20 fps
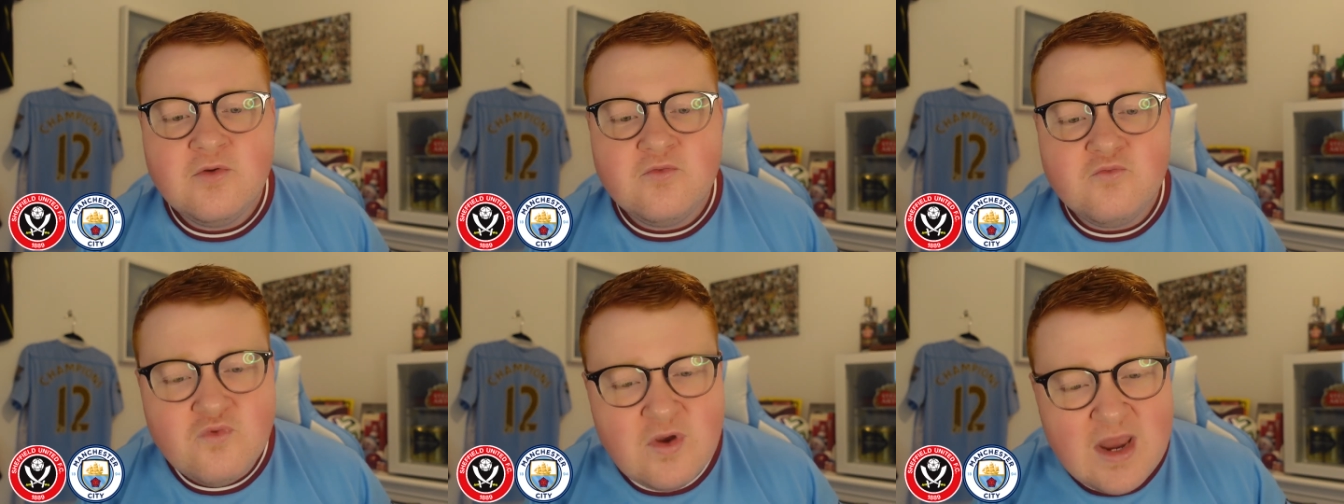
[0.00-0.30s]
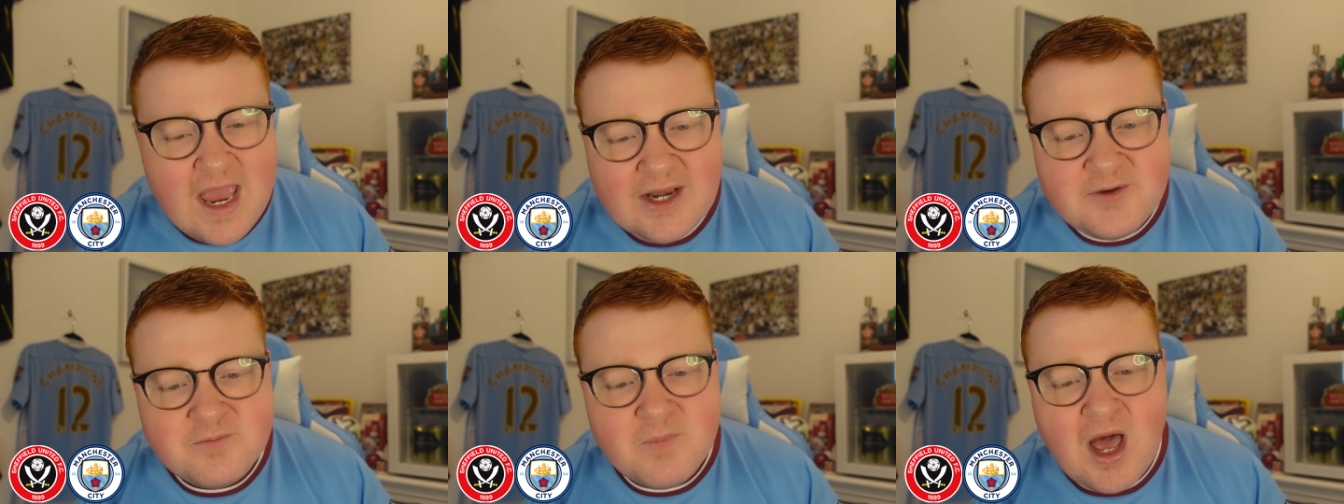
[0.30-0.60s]

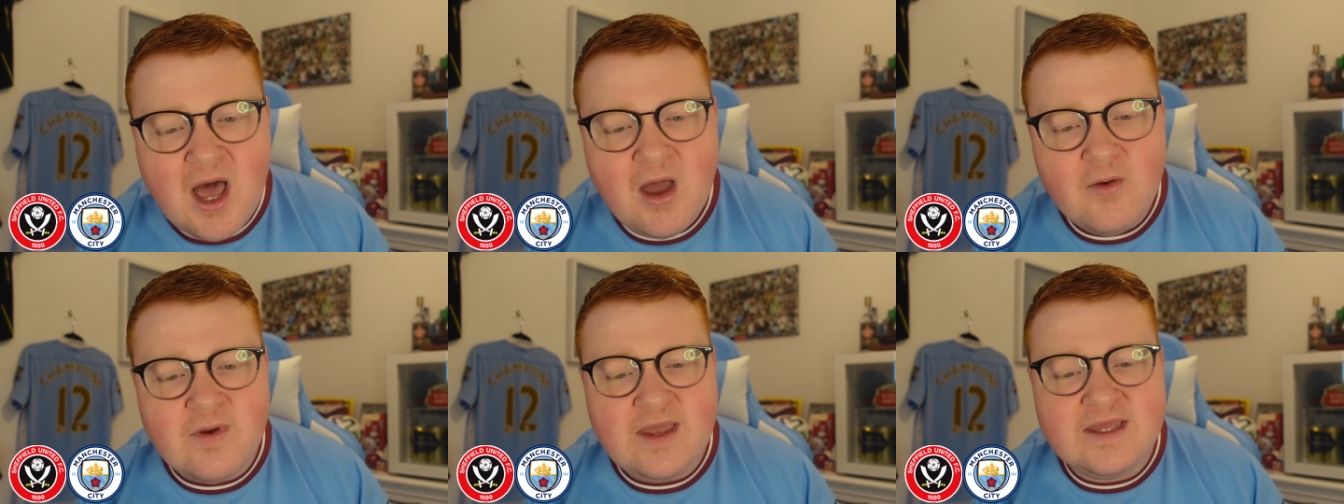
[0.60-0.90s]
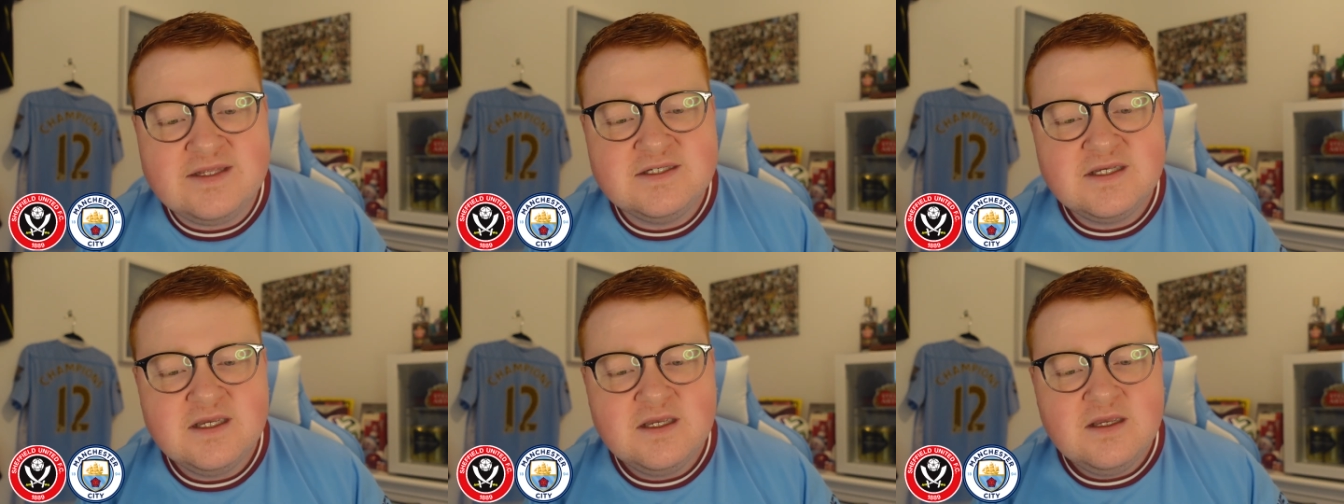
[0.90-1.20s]
Riyad
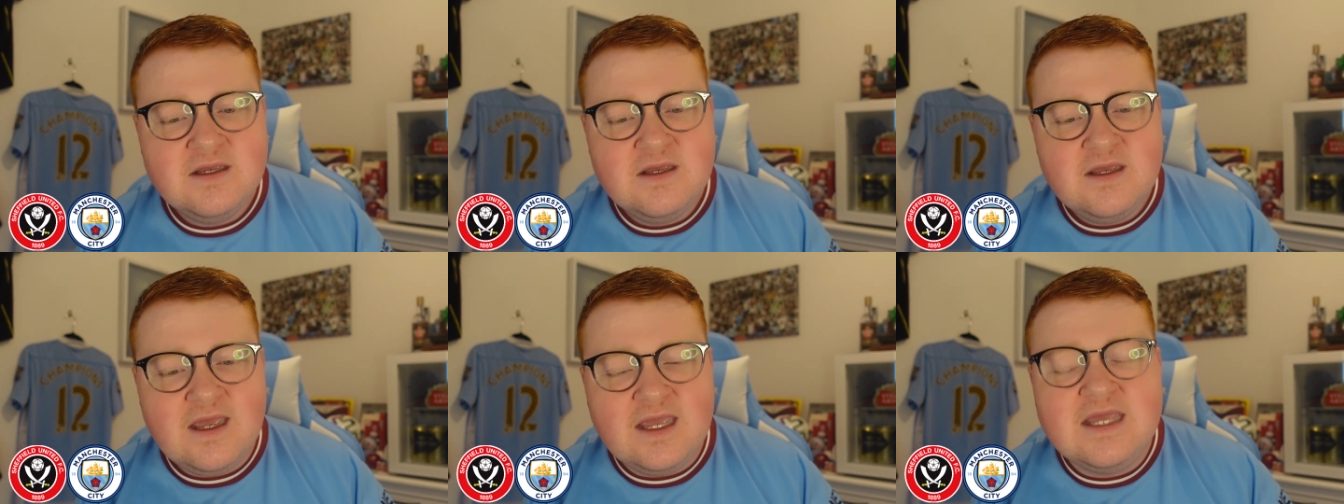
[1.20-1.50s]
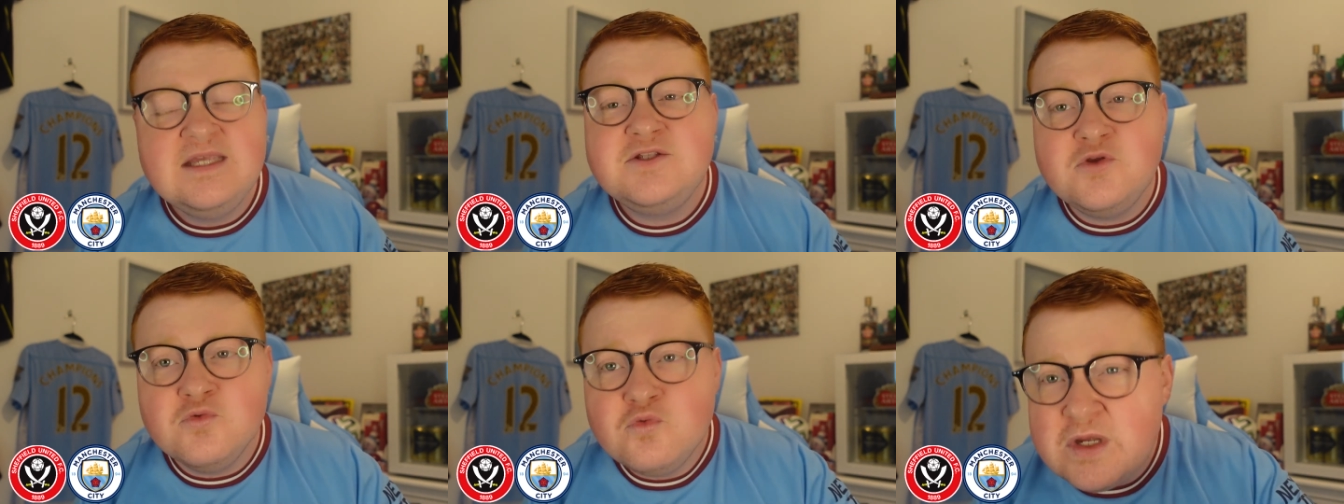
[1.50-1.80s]
Mahrez
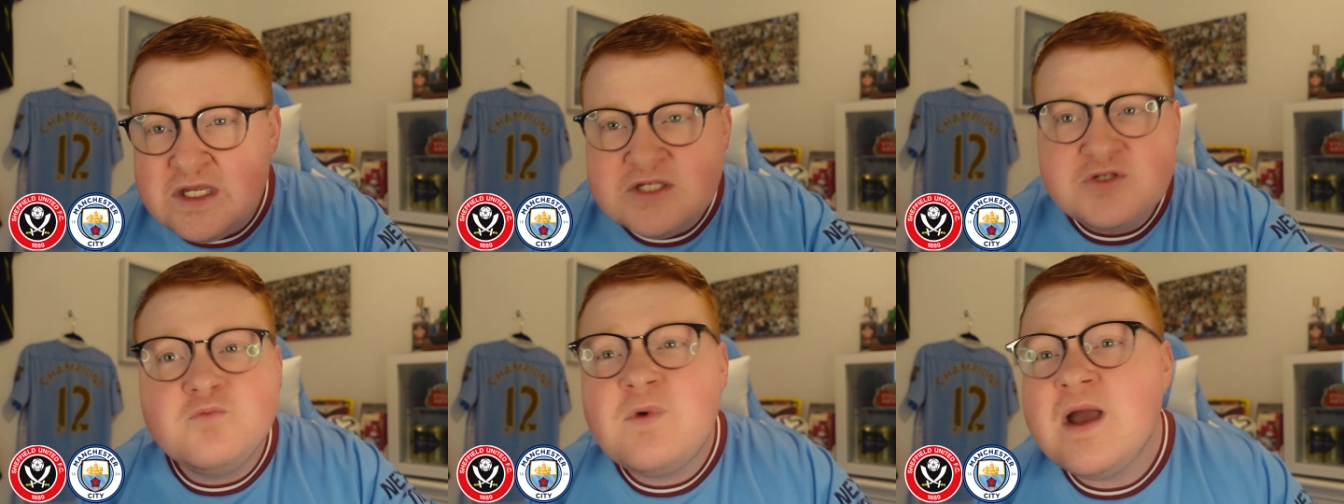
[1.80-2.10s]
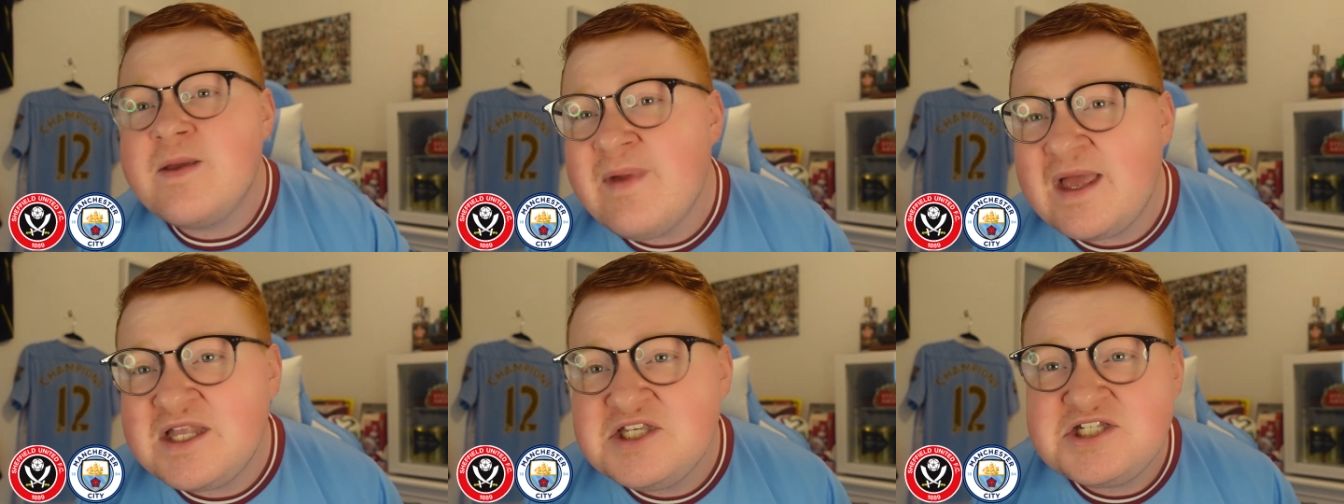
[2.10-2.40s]
is the reason
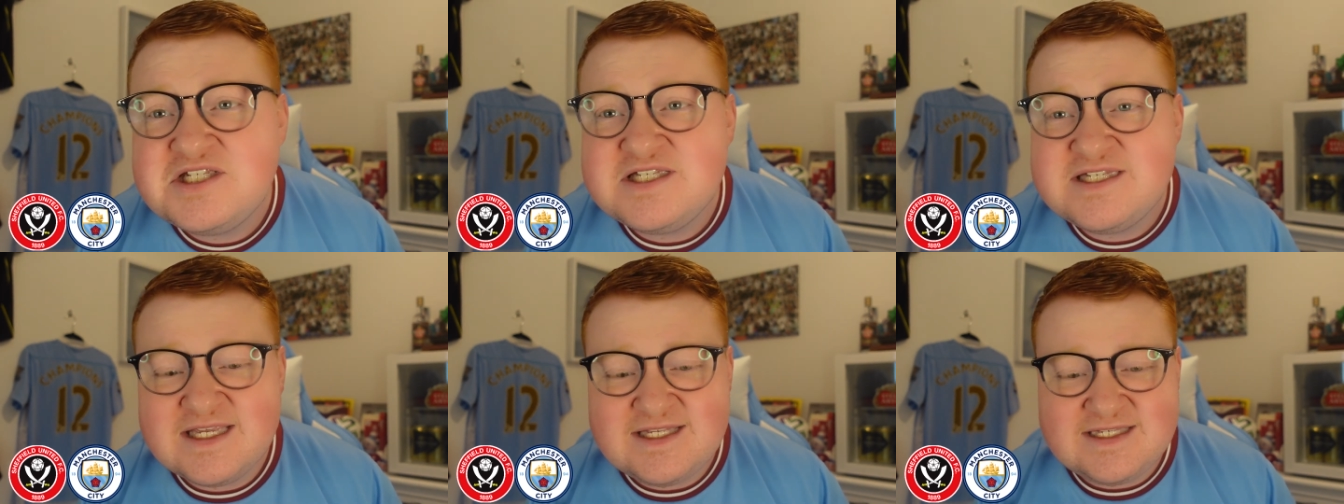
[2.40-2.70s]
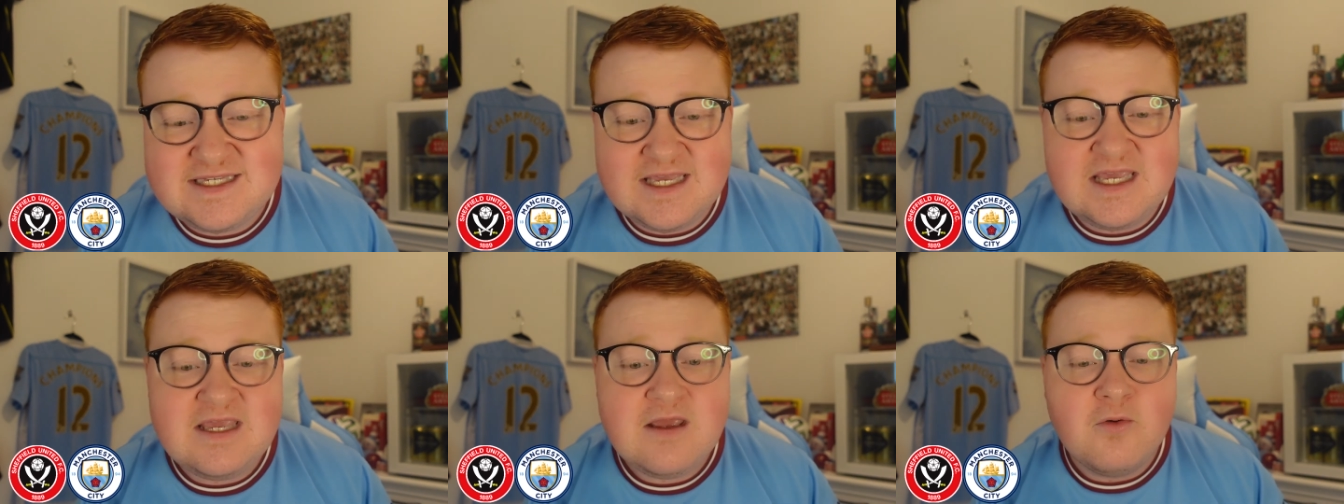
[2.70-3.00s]
why Manchester
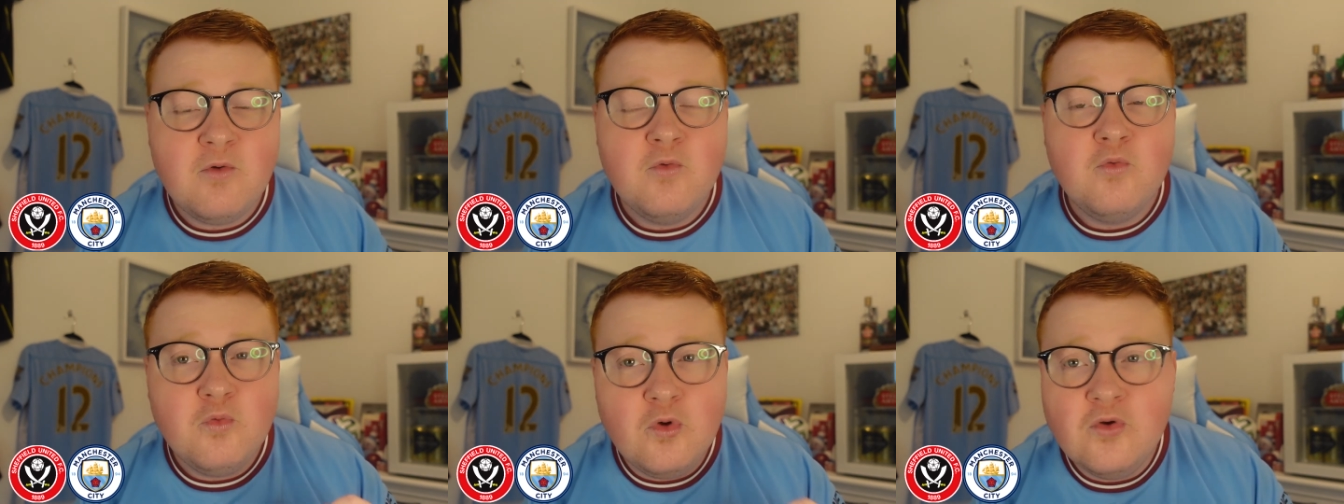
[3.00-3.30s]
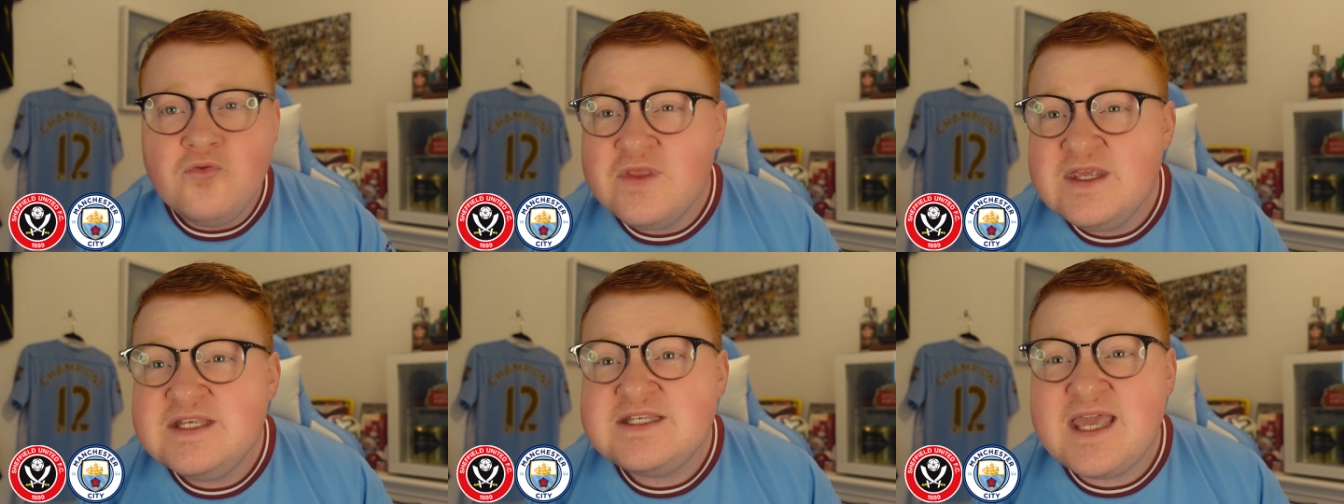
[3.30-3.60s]
City
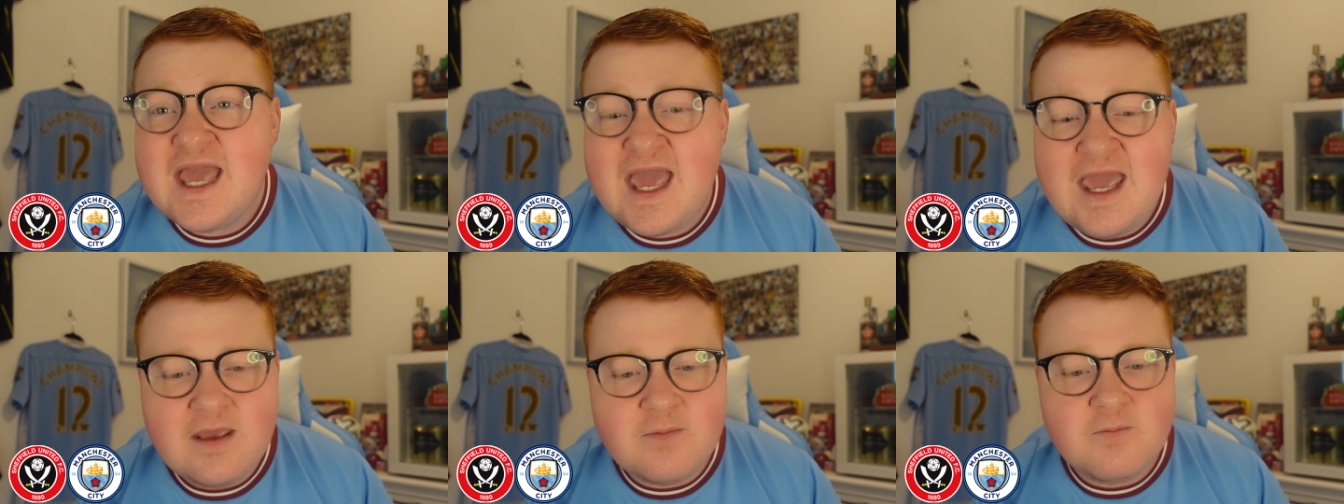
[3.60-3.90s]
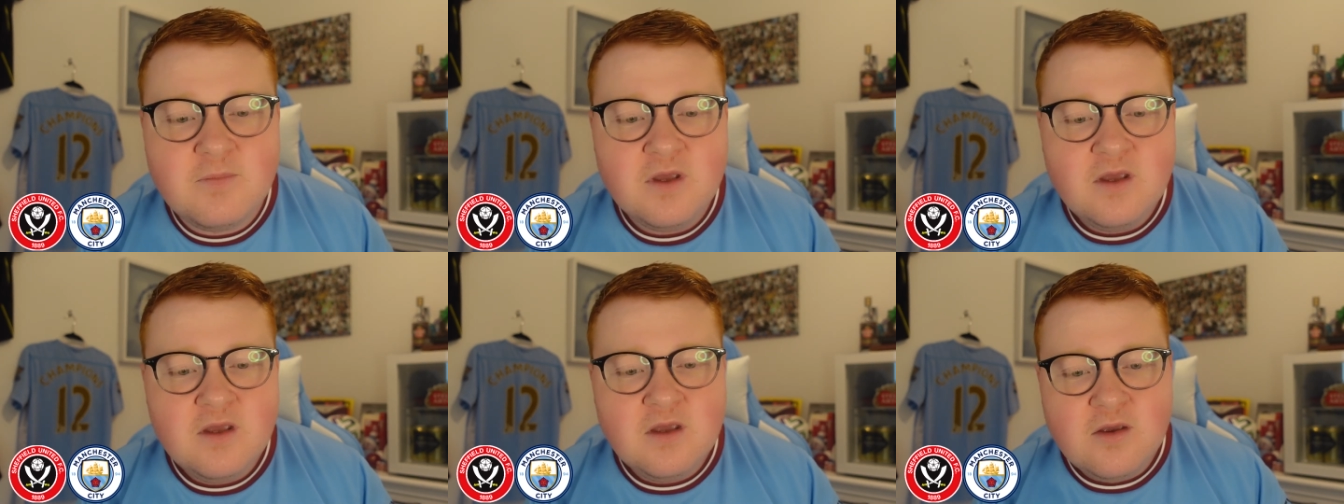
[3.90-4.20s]
won this
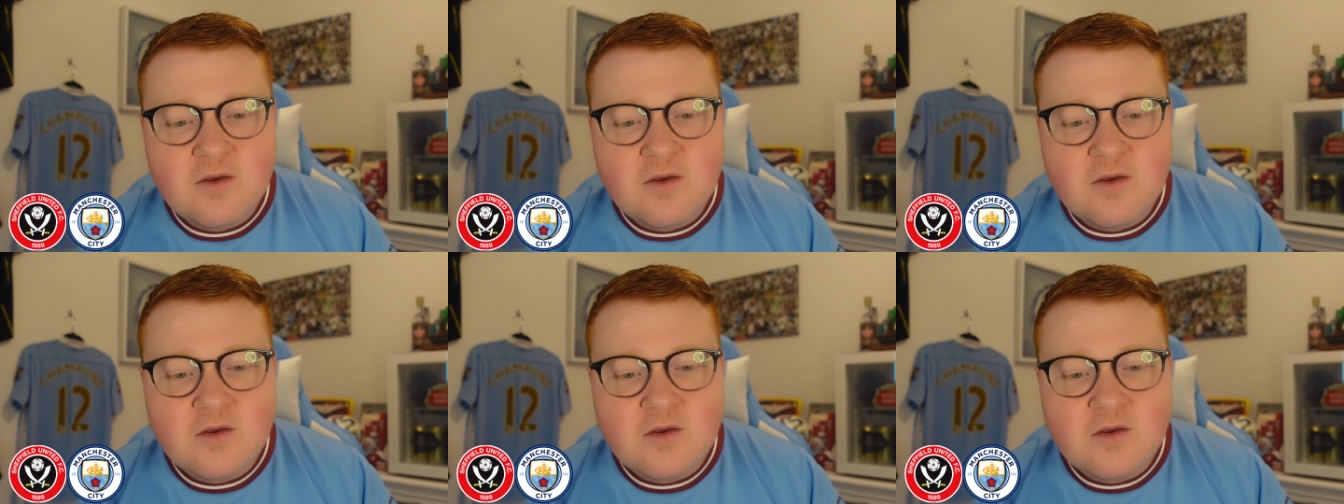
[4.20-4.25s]
game.